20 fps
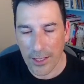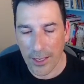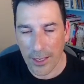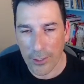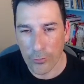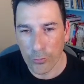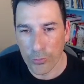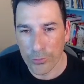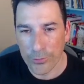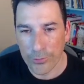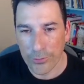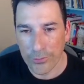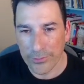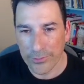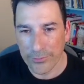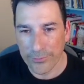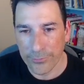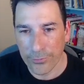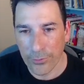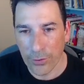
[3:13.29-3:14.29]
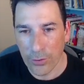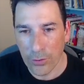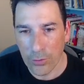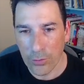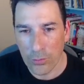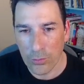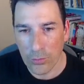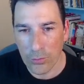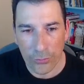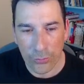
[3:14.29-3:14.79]
I reduce the
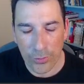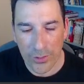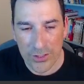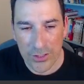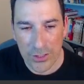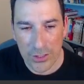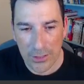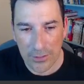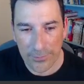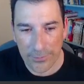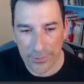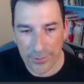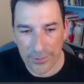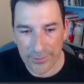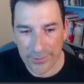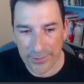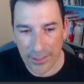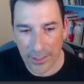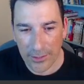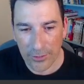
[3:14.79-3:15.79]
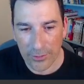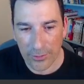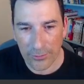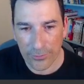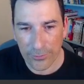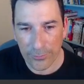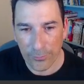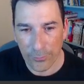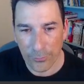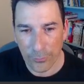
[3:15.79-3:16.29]
flow to achieve this kind
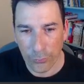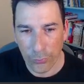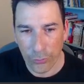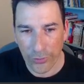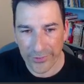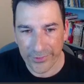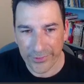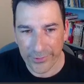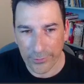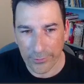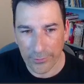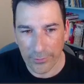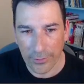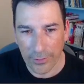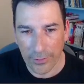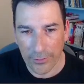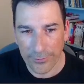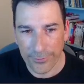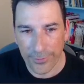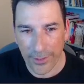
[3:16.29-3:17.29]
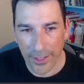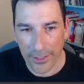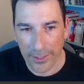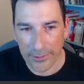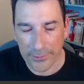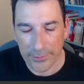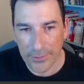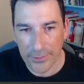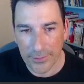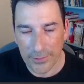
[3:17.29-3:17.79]
of bristle
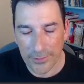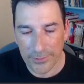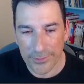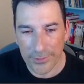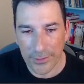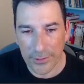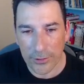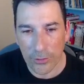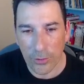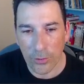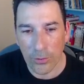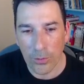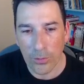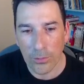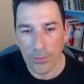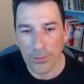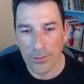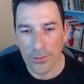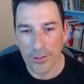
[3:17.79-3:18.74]
effect. Isn't it cool?